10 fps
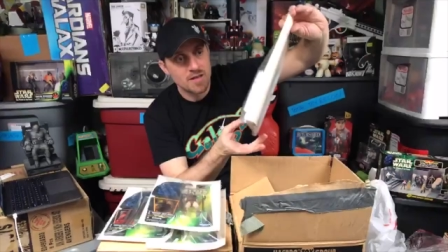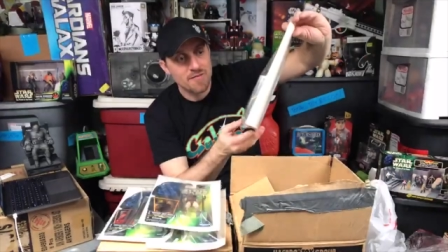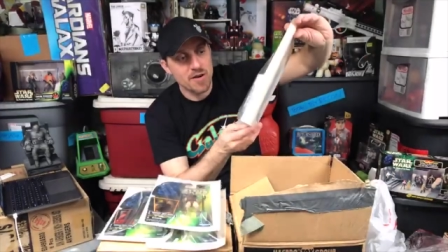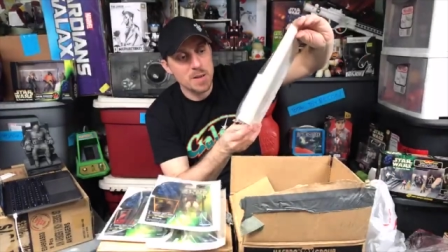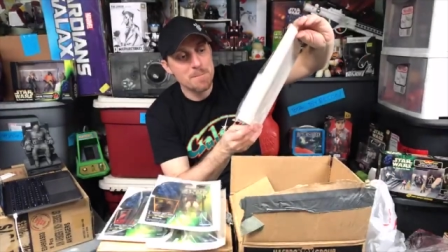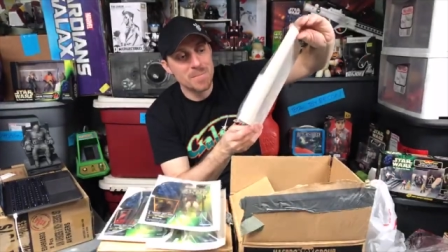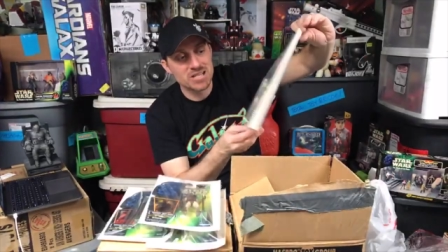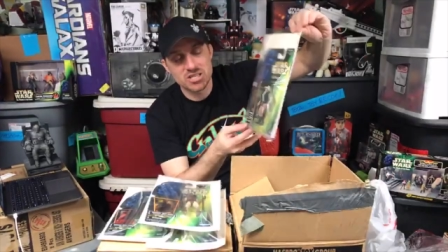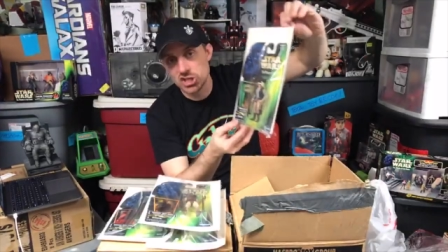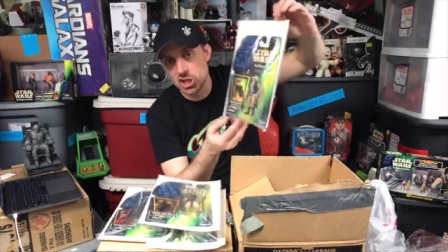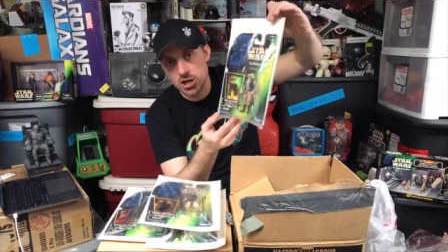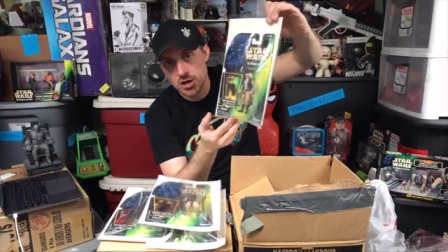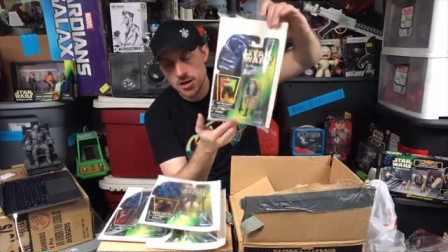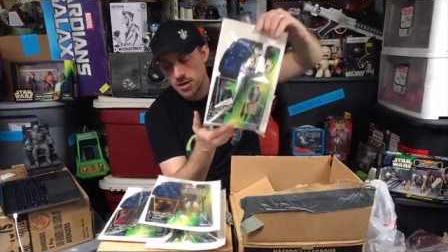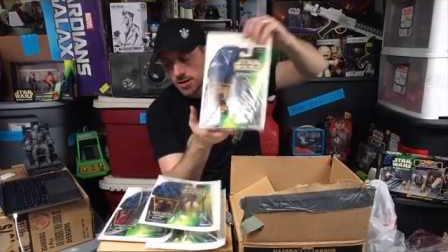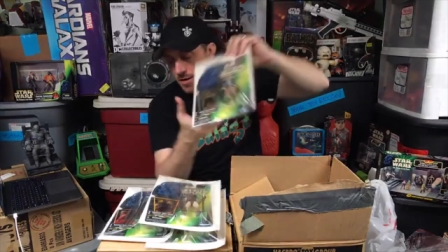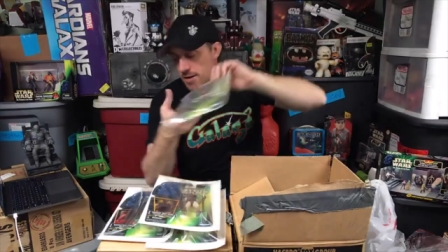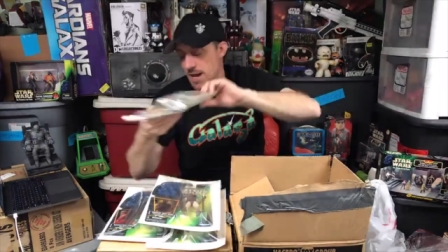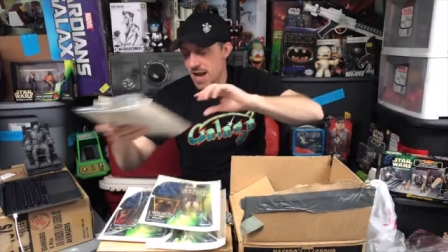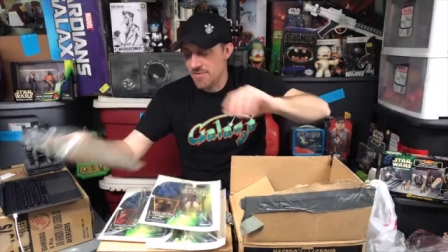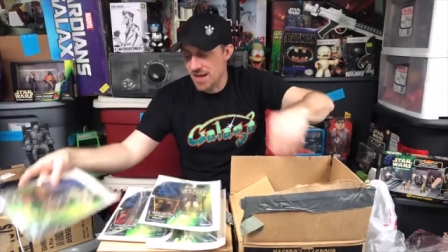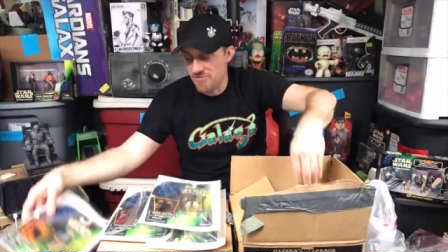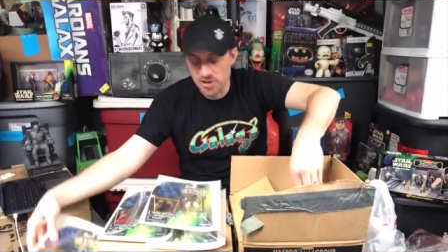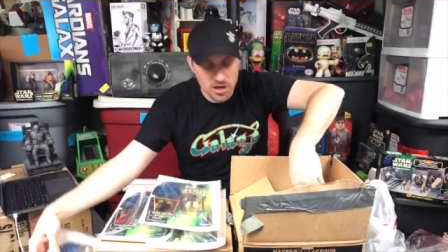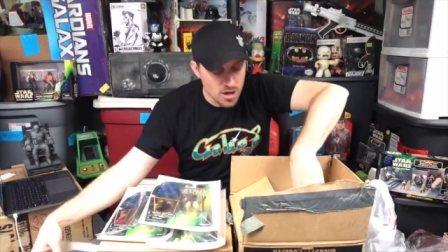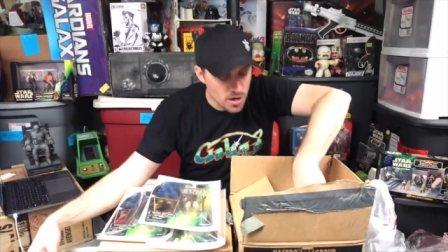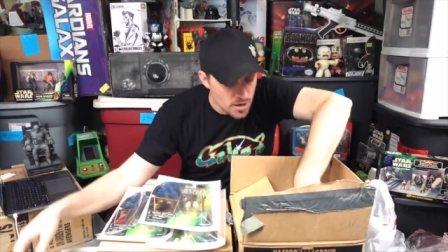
Very muscular, that figure.